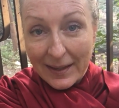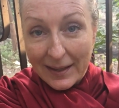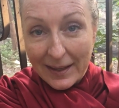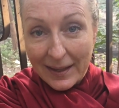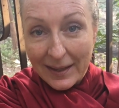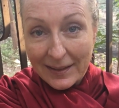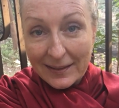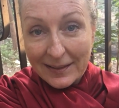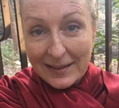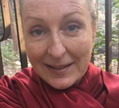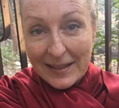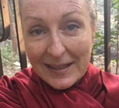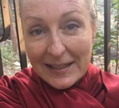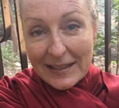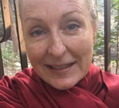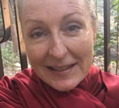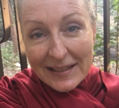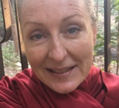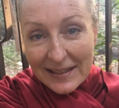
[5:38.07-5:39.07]
And
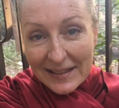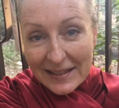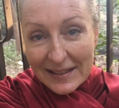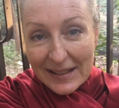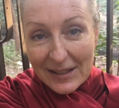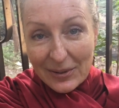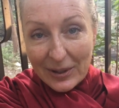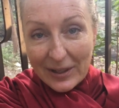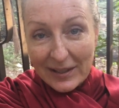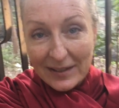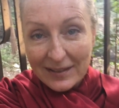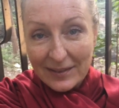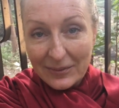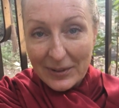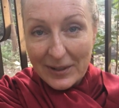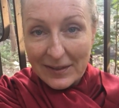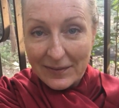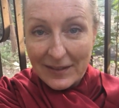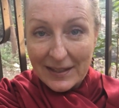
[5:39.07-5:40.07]
this is the secret,
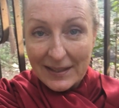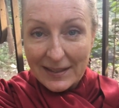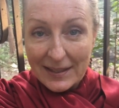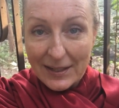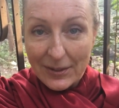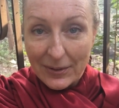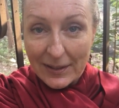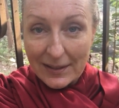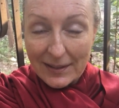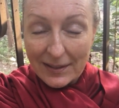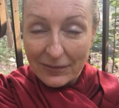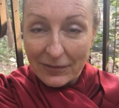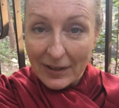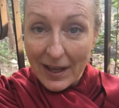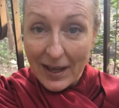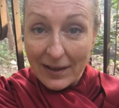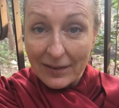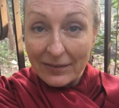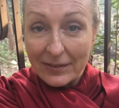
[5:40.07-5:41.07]
one of the secrets of
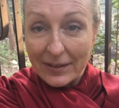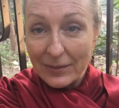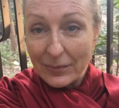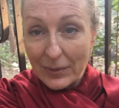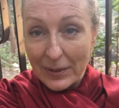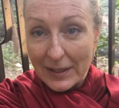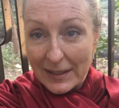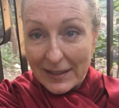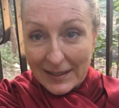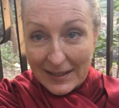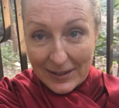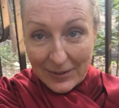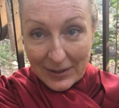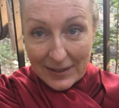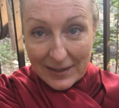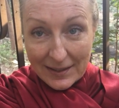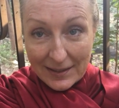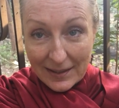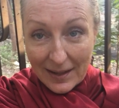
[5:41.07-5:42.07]
love, and one of the
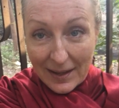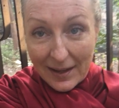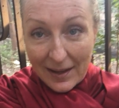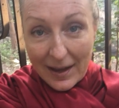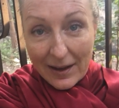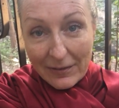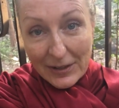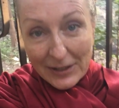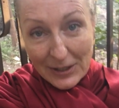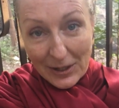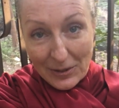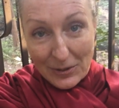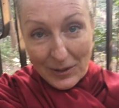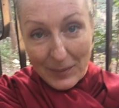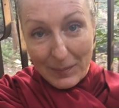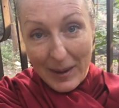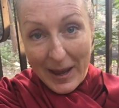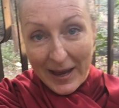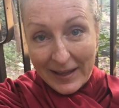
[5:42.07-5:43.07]
secrets of the
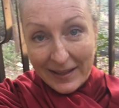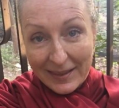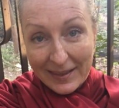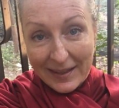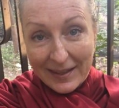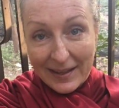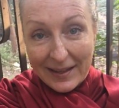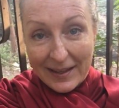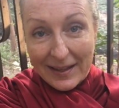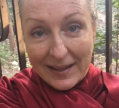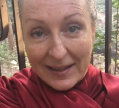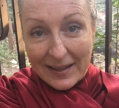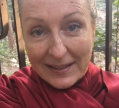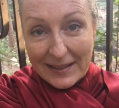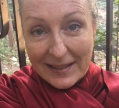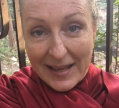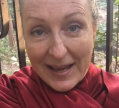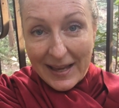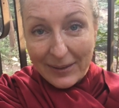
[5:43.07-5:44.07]
Tantric path,
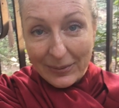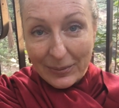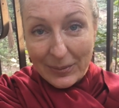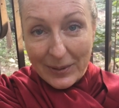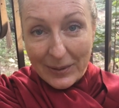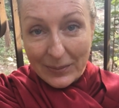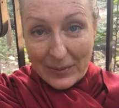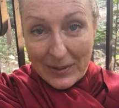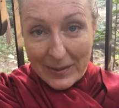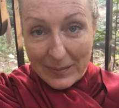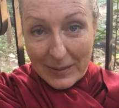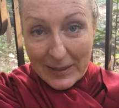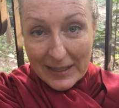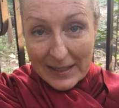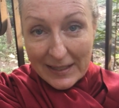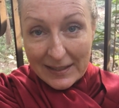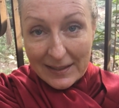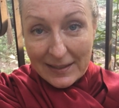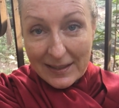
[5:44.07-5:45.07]
is that when we
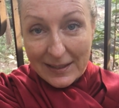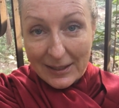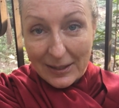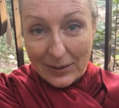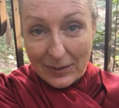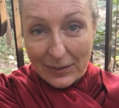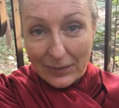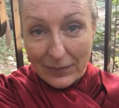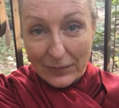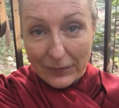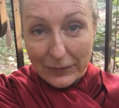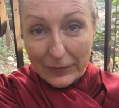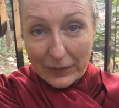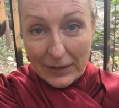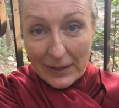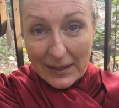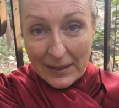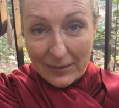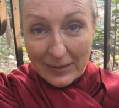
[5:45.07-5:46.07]
begin to
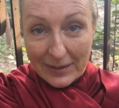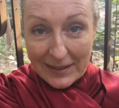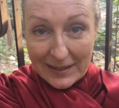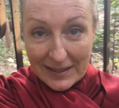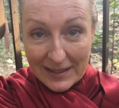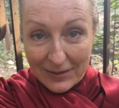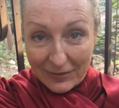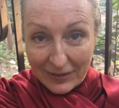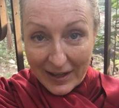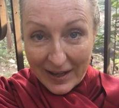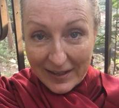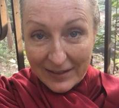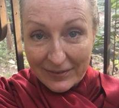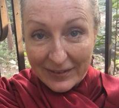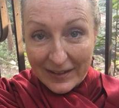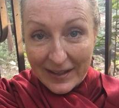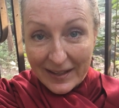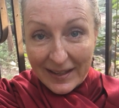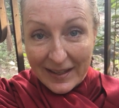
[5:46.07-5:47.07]
fully receive life,
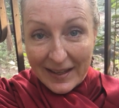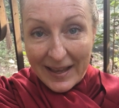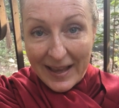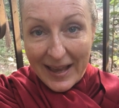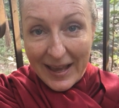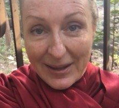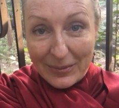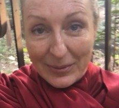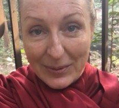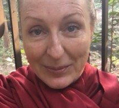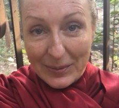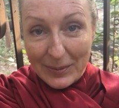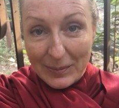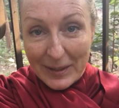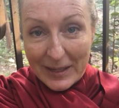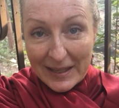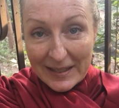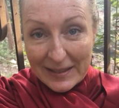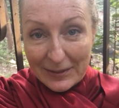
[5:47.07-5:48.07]
and when we
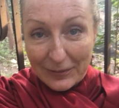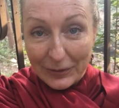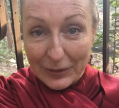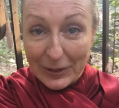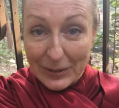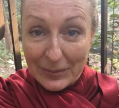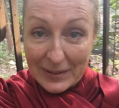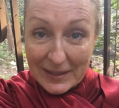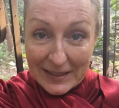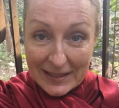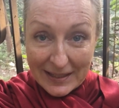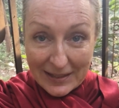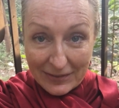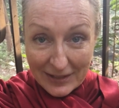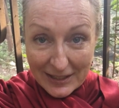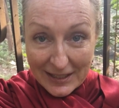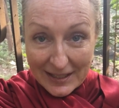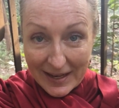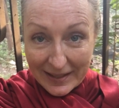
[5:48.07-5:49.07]
begin to fully
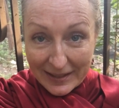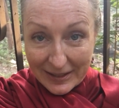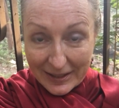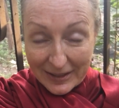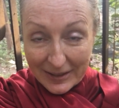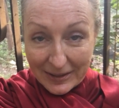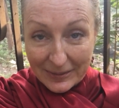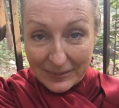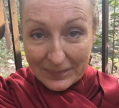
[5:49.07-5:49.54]
receive each other,